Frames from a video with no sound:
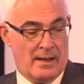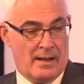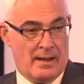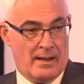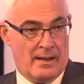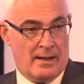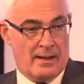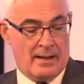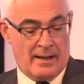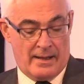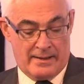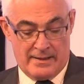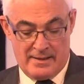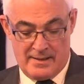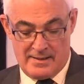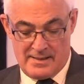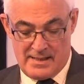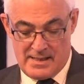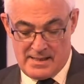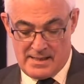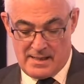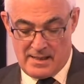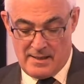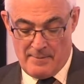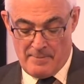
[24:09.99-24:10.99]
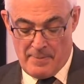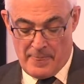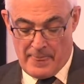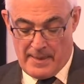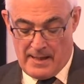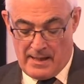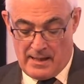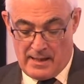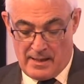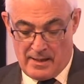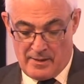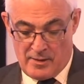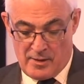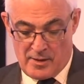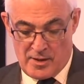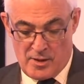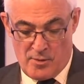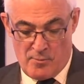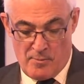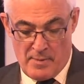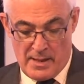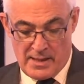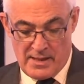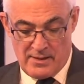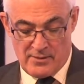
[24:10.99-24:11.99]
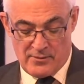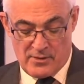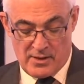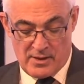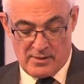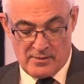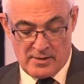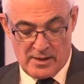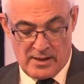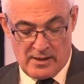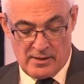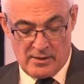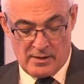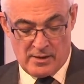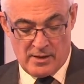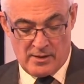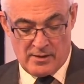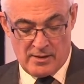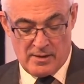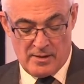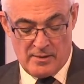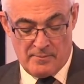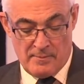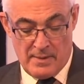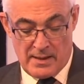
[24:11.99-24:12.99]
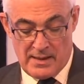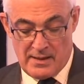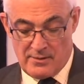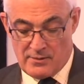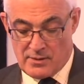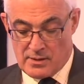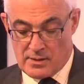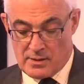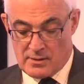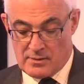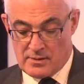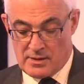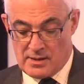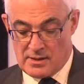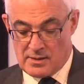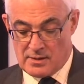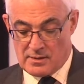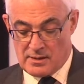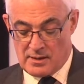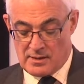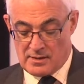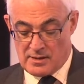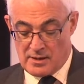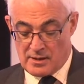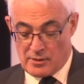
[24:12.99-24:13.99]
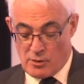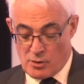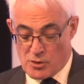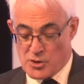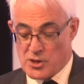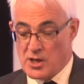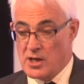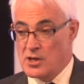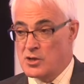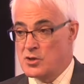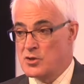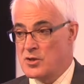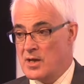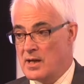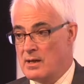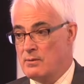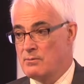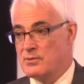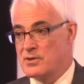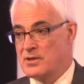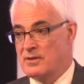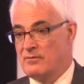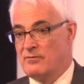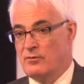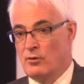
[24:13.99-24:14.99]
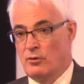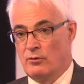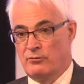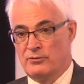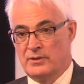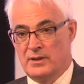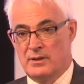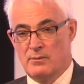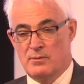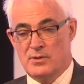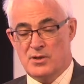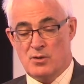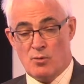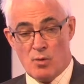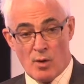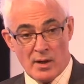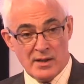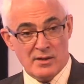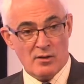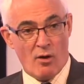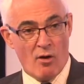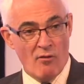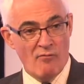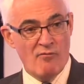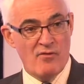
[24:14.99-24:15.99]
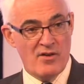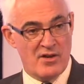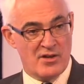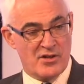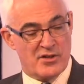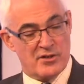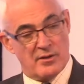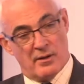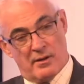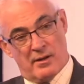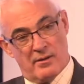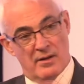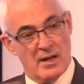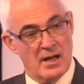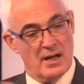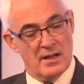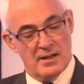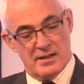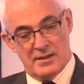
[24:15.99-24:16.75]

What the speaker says: And indeed, many of the negotiations I was involved in, it was quite obvious there are